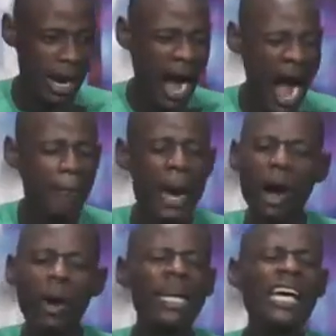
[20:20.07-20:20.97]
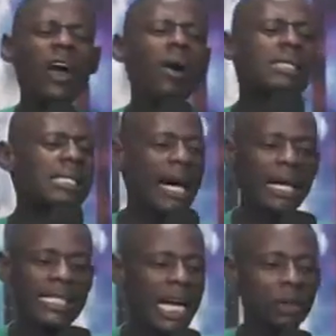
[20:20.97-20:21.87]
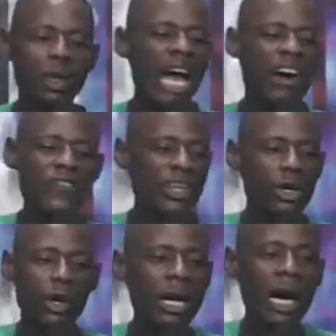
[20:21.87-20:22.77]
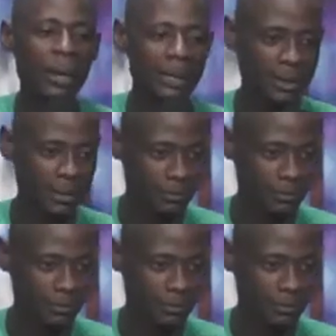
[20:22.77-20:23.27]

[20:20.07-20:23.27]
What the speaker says: And my only concern is that you don't affect your younger ones.